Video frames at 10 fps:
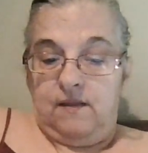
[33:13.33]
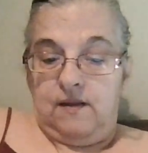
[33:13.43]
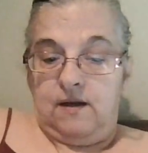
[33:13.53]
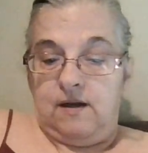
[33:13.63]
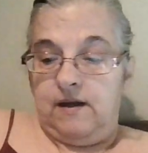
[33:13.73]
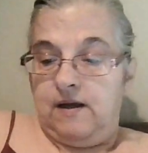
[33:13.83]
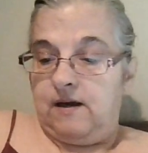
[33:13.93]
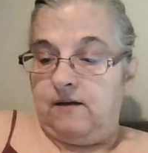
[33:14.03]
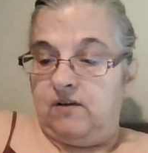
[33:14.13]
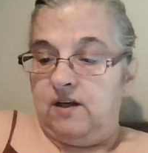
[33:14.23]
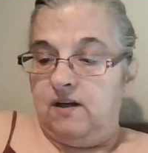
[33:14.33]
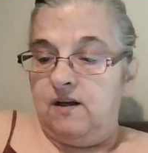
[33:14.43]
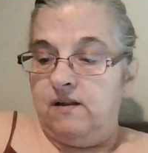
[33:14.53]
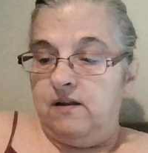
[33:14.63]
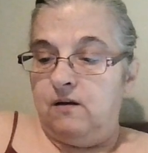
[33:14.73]
Then I have
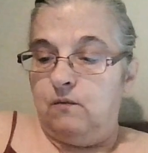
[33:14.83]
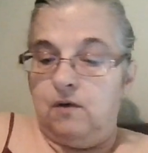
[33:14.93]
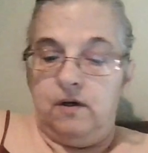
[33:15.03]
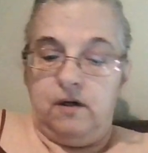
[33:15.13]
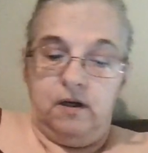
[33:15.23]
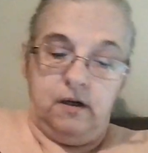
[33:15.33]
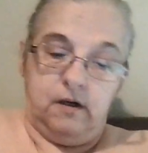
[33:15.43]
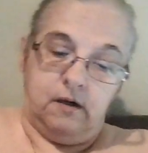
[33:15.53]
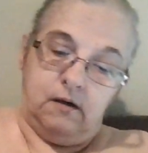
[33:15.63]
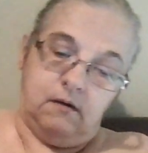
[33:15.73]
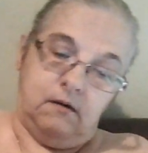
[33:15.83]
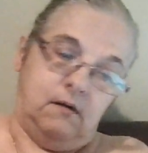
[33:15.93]
another one here.